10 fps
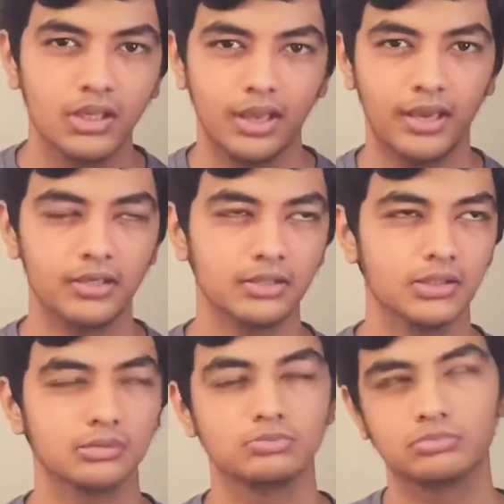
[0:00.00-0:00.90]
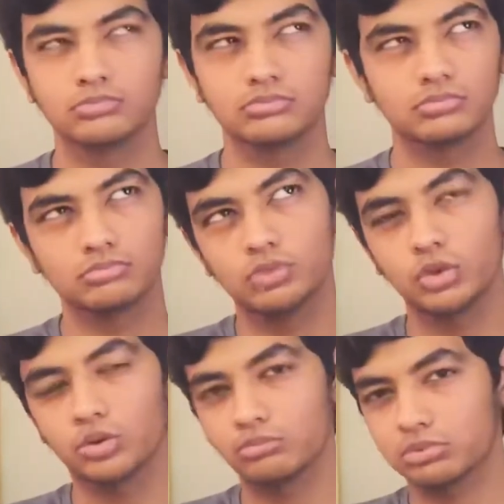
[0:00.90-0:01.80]
And
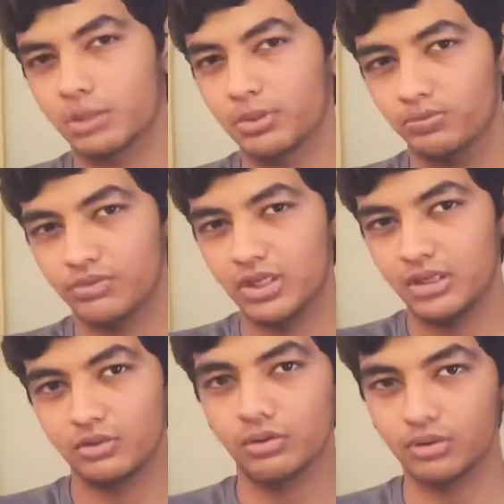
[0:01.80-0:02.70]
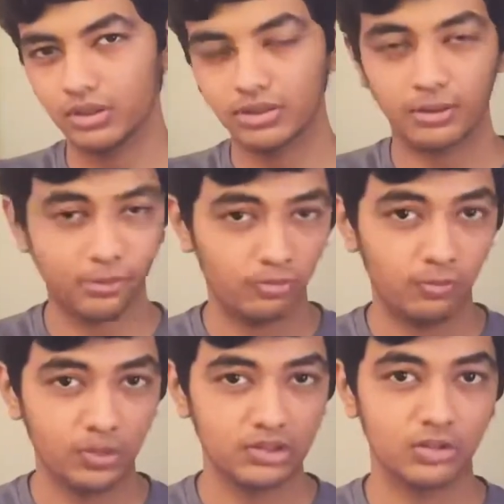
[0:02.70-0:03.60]
couple of days, or you can say couple of
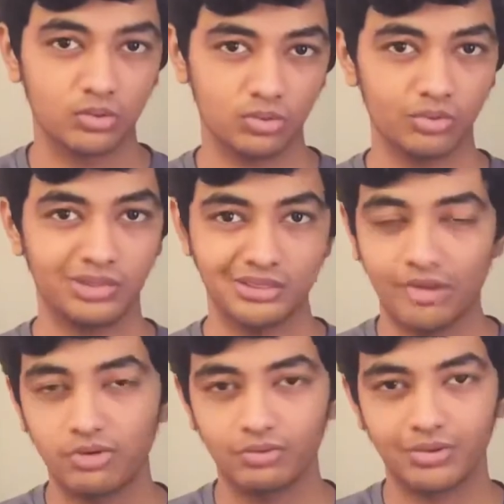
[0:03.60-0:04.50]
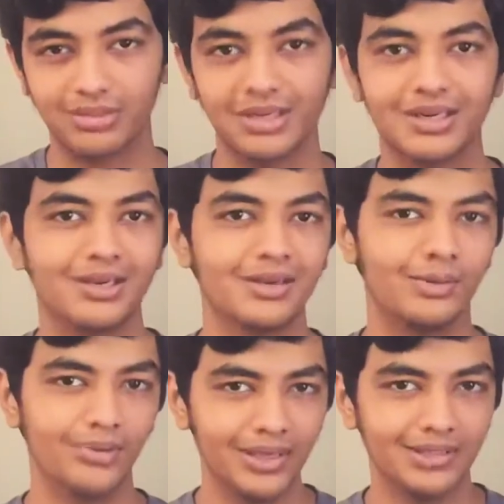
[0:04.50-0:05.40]
months ago, 7 was there and
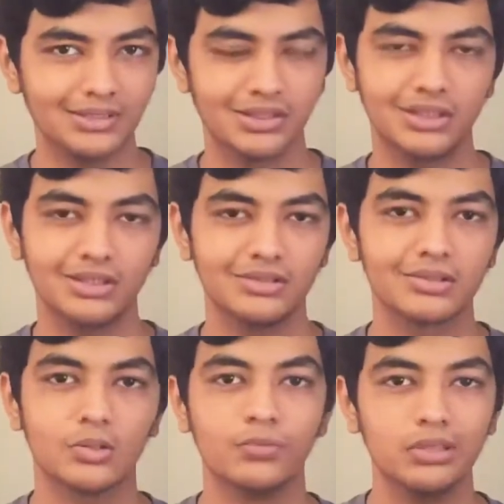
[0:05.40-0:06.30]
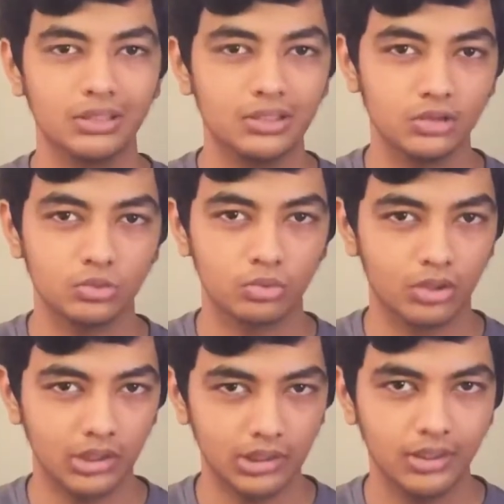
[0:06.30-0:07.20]
now 8. It is really too
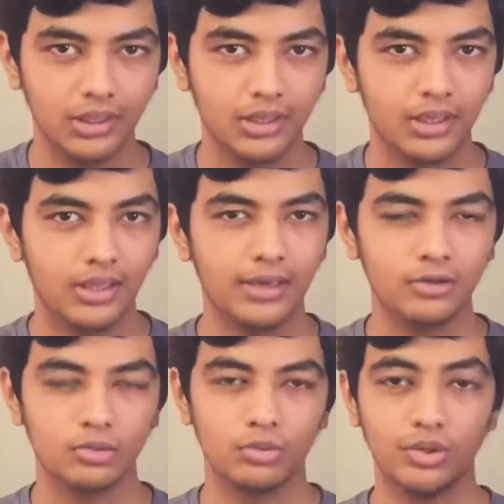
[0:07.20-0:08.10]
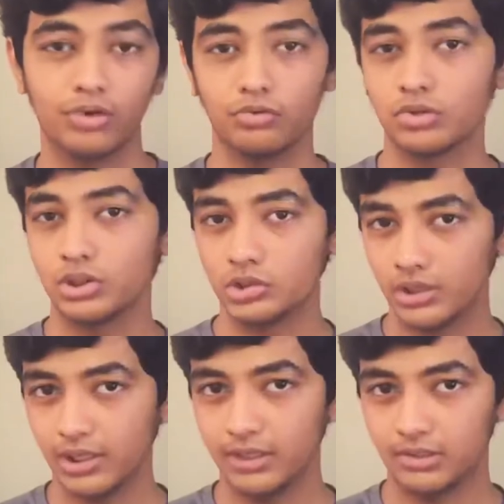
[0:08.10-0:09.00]
early to announce it
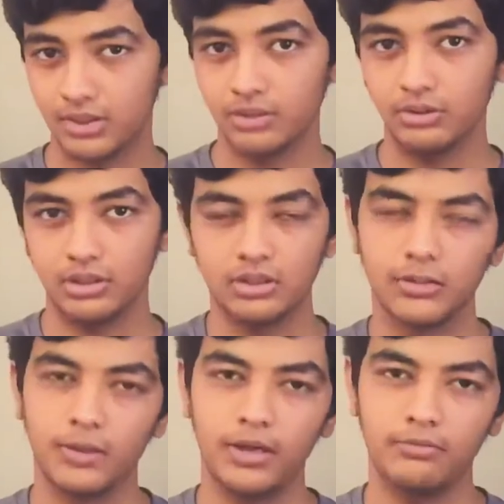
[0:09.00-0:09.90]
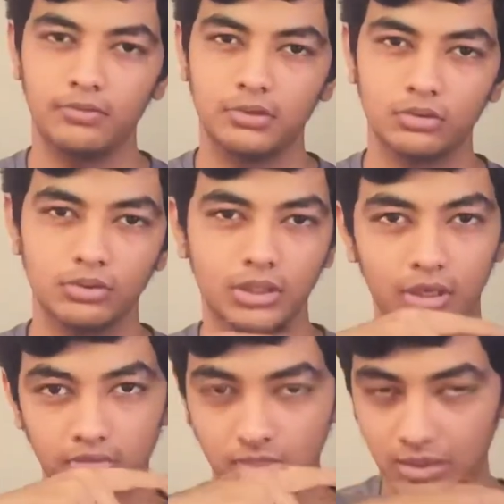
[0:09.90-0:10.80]
8 series, even though they
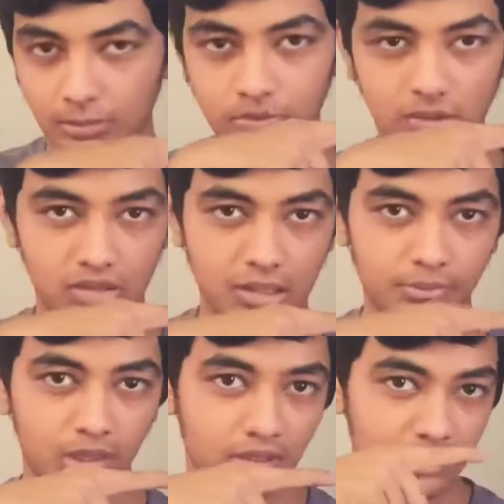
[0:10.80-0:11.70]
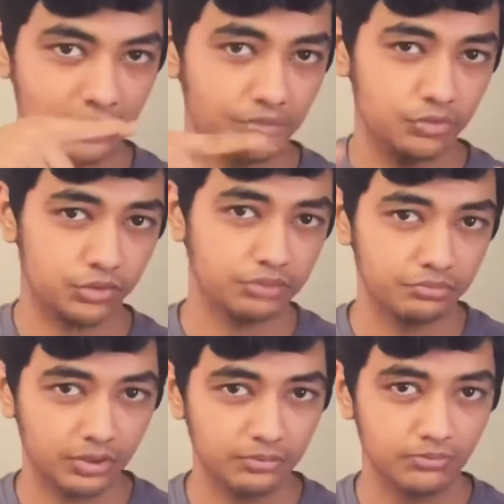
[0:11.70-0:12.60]
have kept the Snapdragon 7 Gen
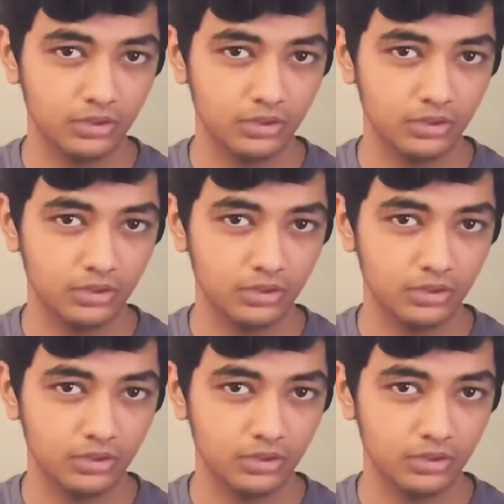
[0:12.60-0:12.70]
1.